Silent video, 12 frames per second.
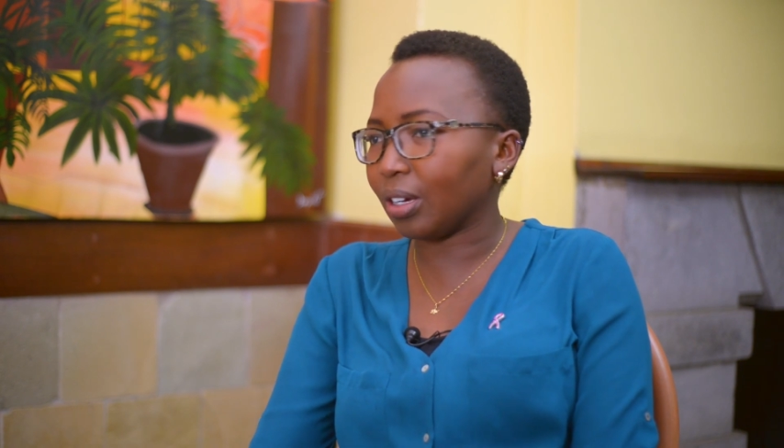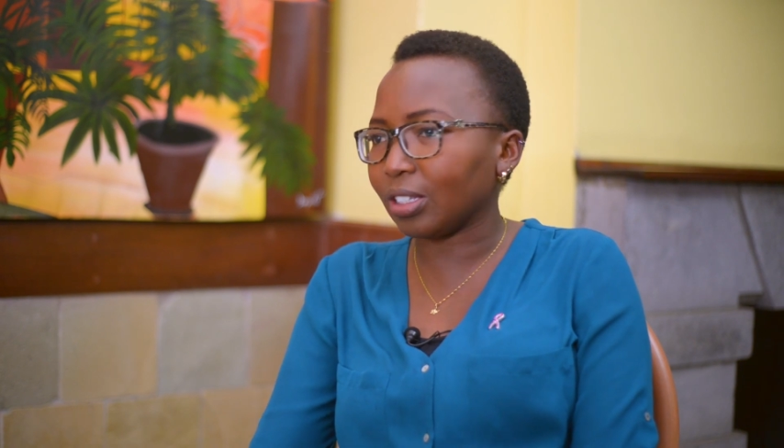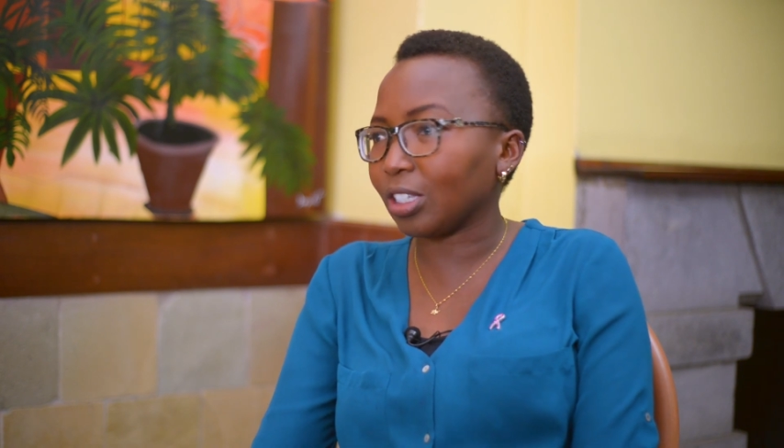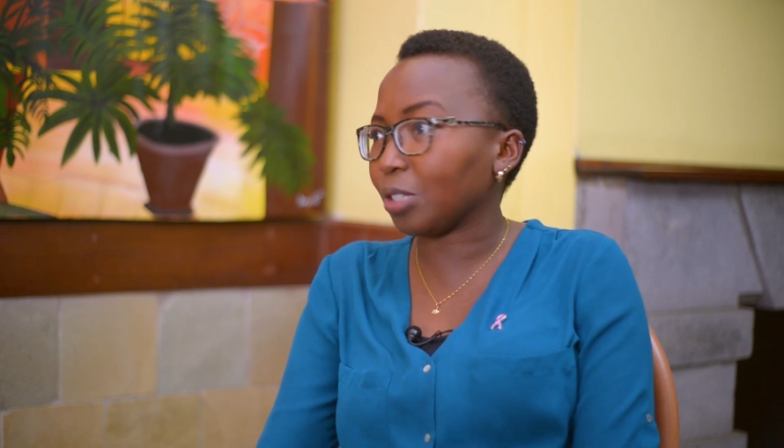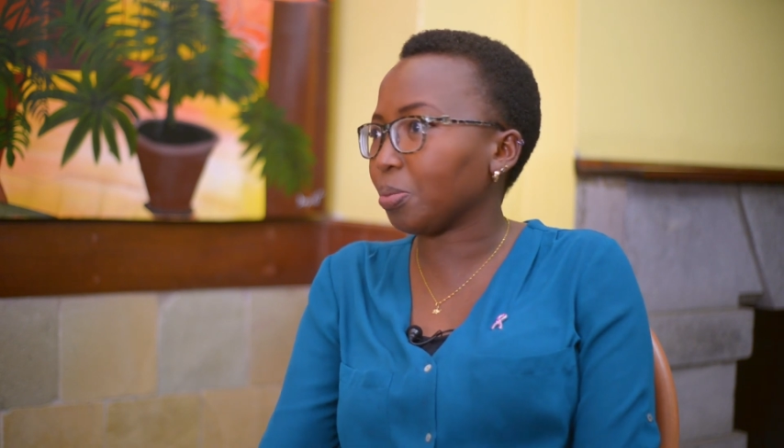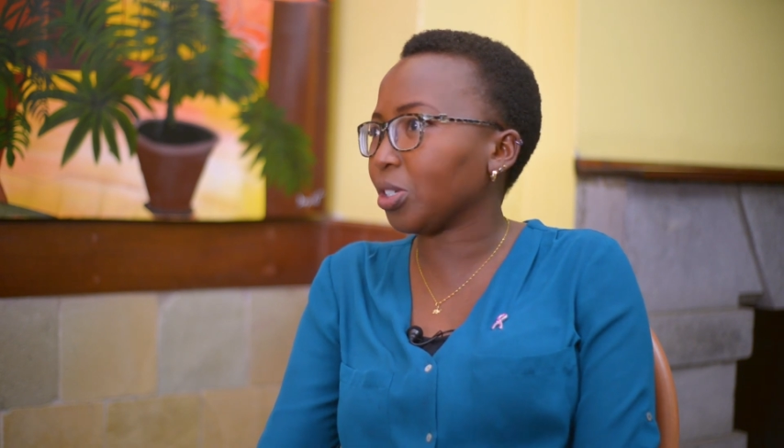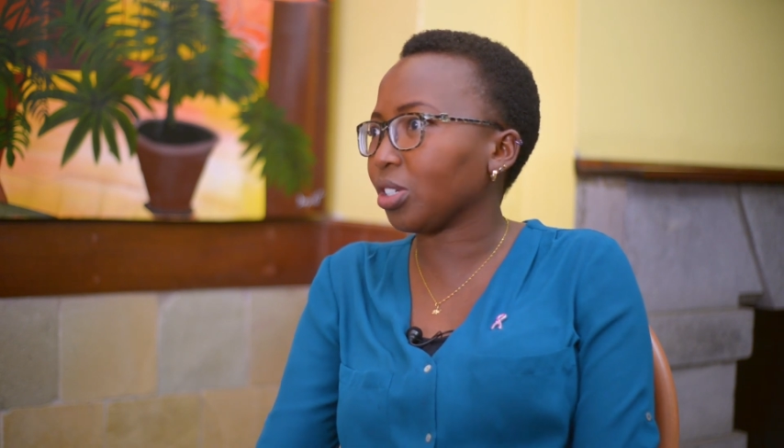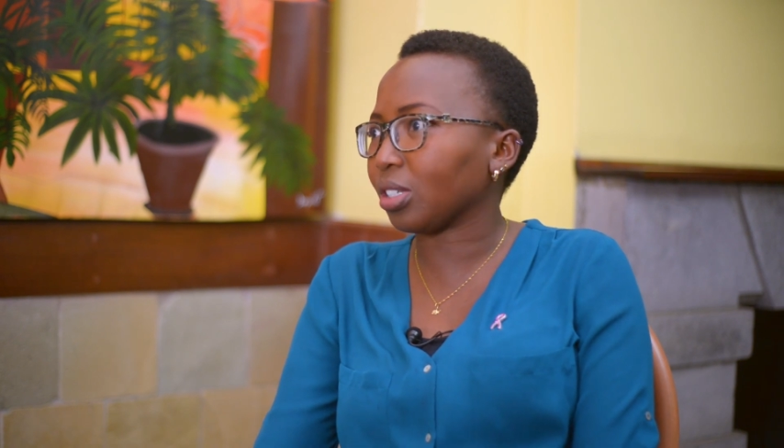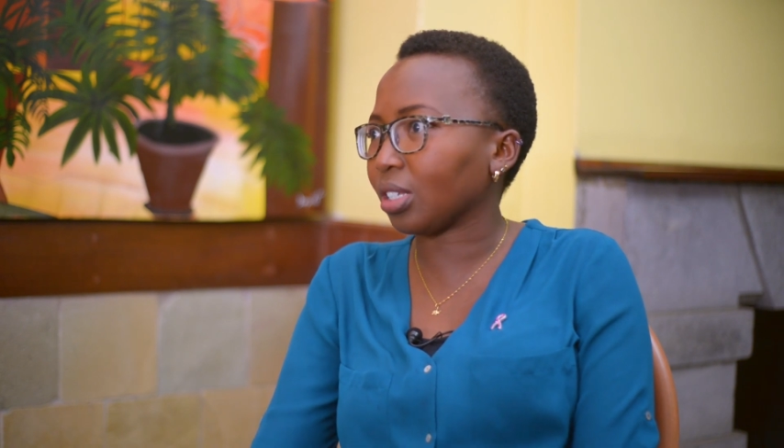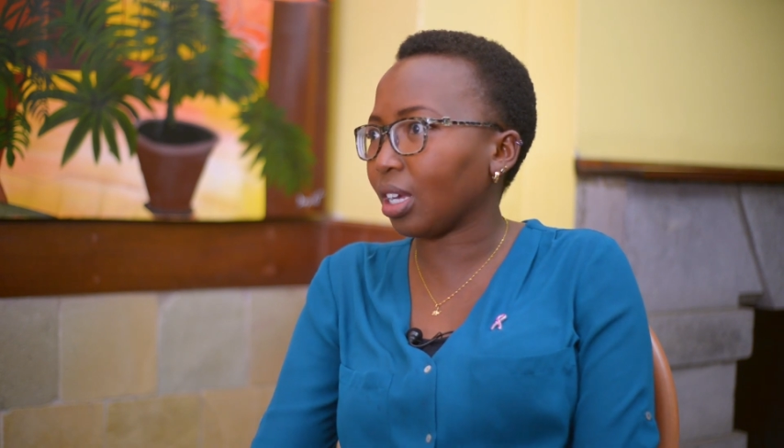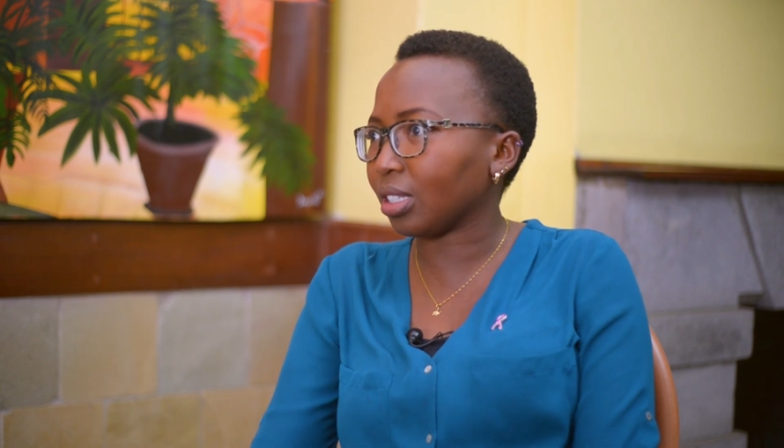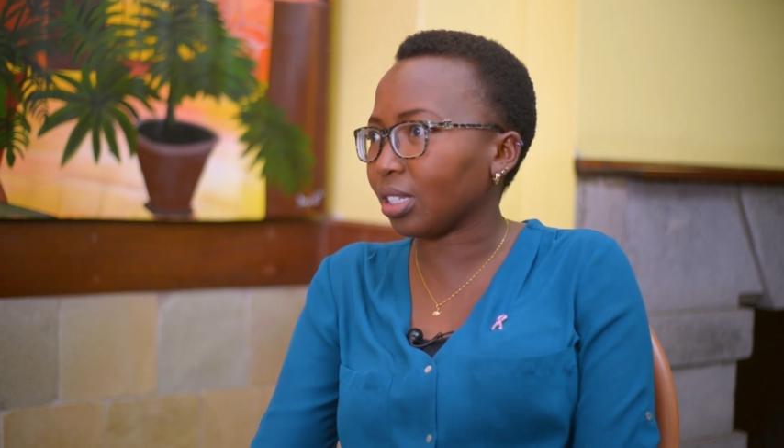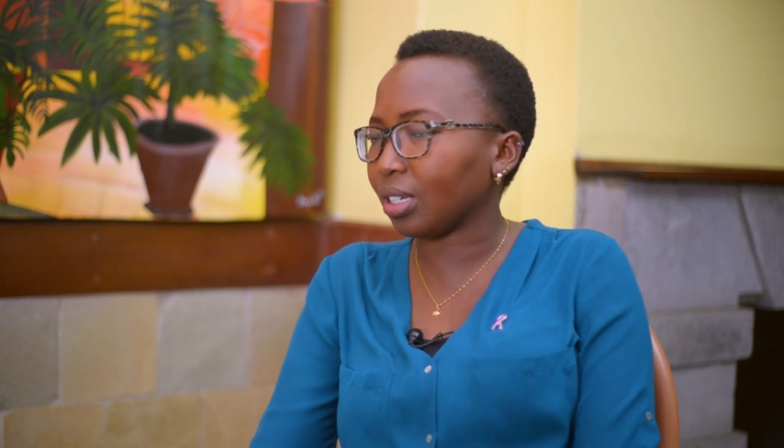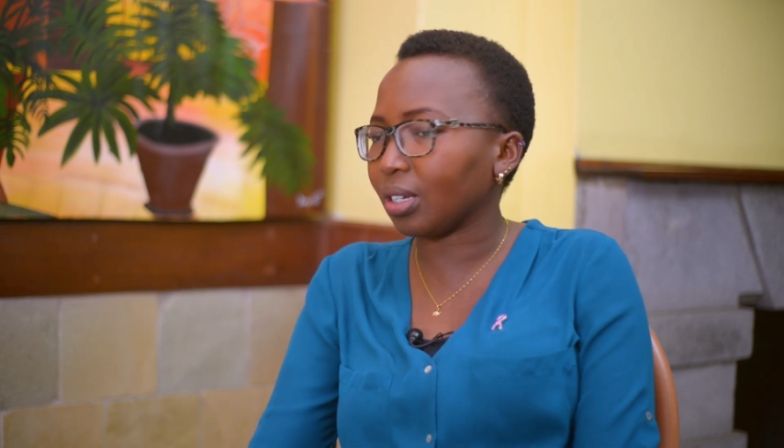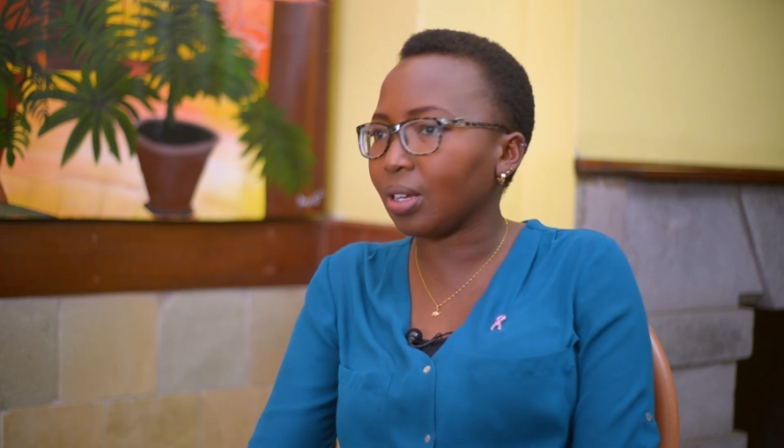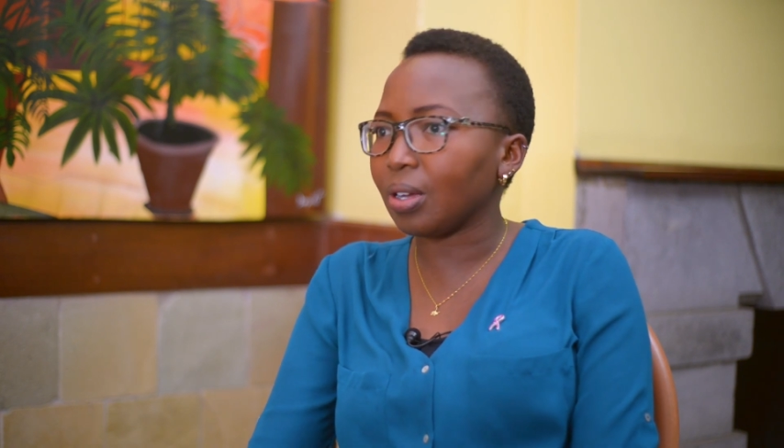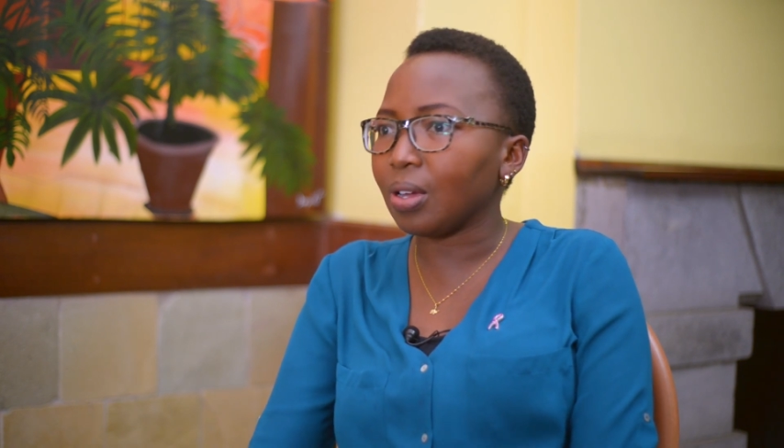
suspicious cancer.